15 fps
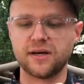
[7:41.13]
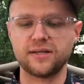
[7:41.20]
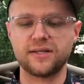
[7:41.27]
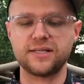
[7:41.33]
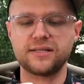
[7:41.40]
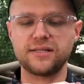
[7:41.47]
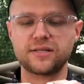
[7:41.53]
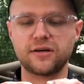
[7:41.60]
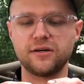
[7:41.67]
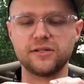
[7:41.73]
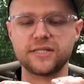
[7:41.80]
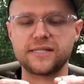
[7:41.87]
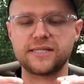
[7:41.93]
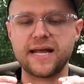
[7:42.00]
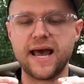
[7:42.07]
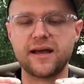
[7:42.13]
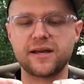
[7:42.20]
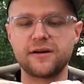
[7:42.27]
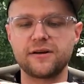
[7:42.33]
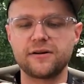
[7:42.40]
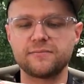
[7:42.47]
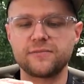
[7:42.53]
This is called a
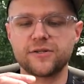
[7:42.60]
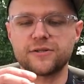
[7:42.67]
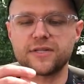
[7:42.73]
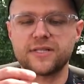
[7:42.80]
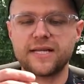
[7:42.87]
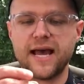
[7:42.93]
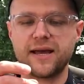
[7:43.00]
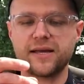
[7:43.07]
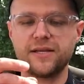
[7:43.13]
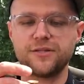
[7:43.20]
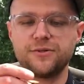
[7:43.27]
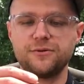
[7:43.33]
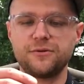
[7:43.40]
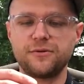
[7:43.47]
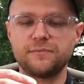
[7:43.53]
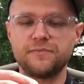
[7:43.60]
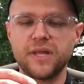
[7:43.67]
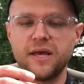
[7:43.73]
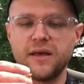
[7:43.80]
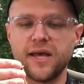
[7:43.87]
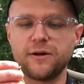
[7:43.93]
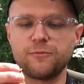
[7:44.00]
stacker, or a stacking tool.
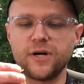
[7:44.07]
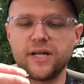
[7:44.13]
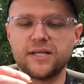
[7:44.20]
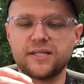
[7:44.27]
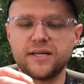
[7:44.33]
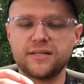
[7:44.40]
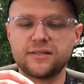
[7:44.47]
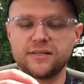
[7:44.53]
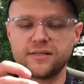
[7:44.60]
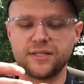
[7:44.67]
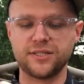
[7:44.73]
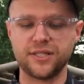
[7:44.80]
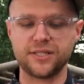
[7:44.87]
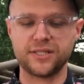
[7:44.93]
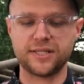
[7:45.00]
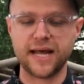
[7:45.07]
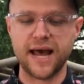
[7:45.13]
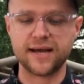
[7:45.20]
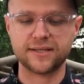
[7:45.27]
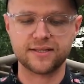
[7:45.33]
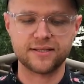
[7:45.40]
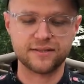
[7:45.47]
And what it does is it just
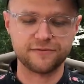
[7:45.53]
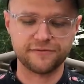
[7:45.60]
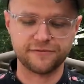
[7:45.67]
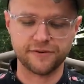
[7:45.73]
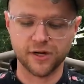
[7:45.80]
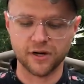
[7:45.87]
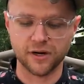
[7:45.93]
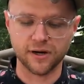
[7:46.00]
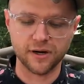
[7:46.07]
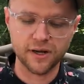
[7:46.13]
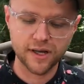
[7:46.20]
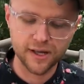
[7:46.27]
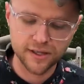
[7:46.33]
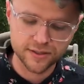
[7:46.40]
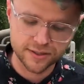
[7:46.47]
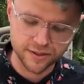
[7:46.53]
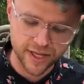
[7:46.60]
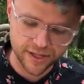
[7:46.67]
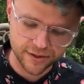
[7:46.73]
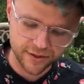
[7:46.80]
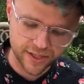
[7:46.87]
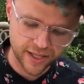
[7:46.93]
stacks fur so
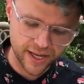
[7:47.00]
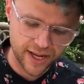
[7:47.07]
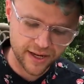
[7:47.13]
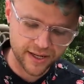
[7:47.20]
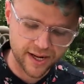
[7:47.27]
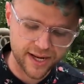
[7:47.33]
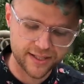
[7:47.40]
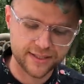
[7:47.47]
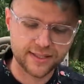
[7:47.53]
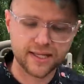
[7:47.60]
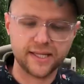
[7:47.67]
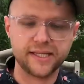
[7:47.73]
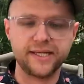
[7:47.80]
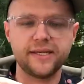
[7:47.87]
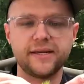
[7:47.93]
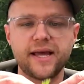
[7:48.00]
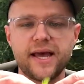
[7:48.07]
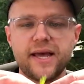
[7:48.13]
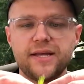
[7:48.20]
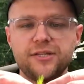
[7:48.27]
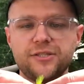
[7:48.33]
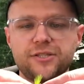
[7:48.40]
that you can get a nice clean
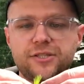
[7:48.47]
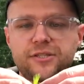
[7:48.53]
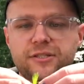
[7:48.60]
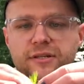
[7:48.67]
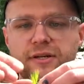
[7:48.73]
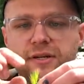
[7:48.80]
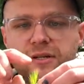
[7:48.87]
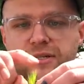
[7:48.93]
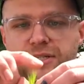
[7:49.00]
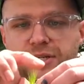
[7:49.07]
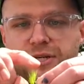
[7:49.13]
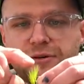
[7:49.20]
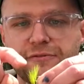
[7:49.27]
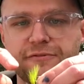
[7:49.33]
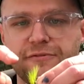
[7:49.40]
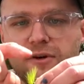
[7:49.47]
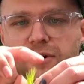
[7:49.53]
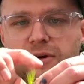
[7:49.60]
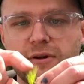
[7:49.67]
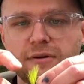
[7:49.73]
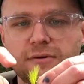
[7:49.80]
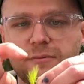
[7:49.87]
edge to your
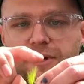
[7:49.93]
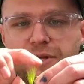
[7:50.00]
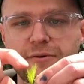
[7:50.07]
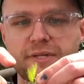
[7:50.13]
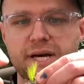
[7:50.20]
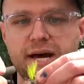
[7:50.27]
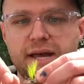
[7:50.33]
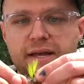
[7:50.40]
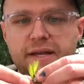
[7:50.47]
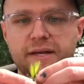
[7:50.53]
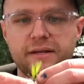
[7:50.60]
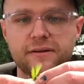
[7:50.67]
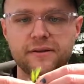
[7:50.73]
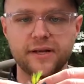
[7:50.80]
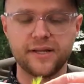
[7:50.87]
fur when you tie it in.